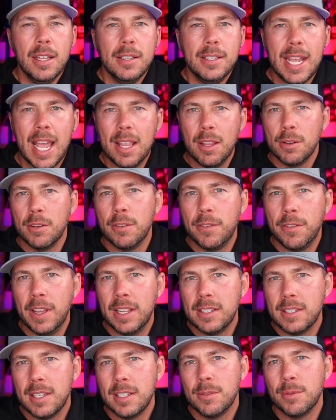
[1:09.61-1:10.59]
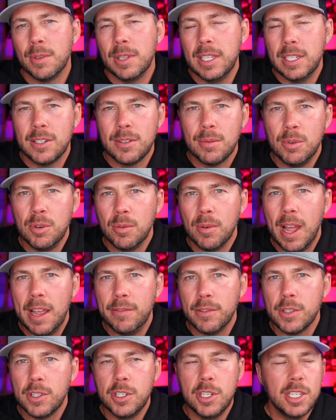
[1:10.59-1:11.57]
Daniel Defense has released some new
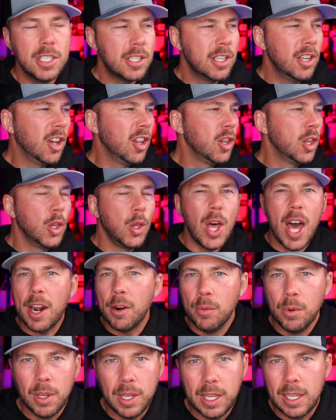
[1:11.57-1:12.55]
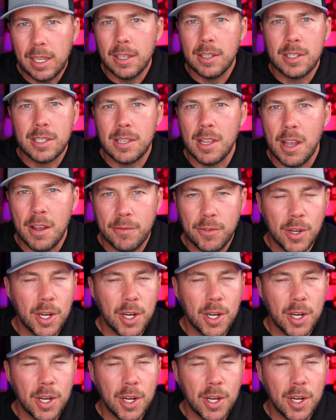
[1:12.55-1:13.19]
rifles. Just a lot of really good stuff.